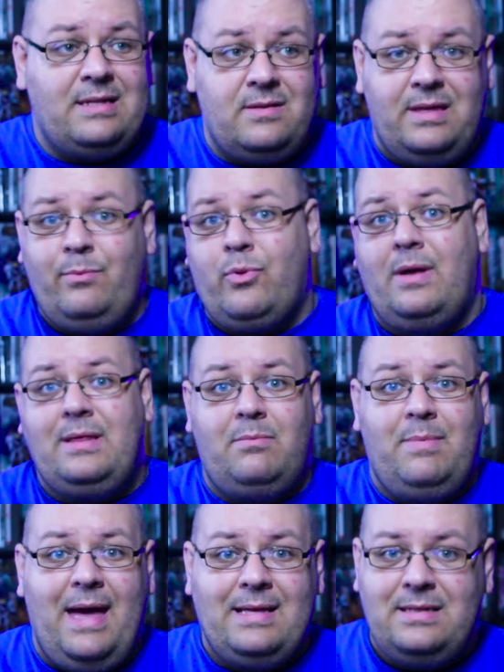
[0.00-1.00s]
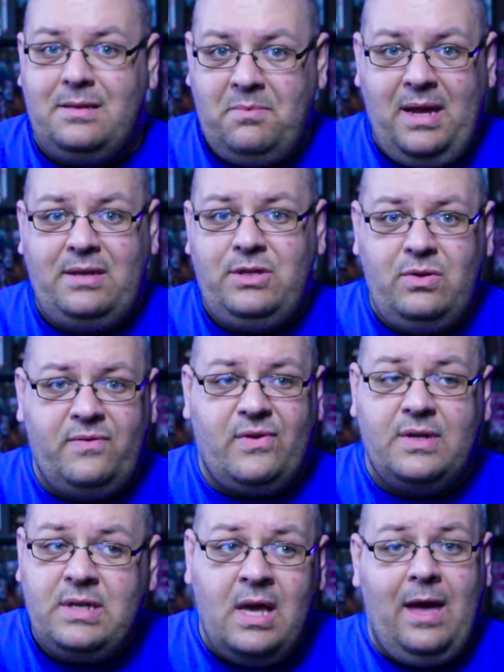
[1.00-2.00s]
so they brought them back to the main universe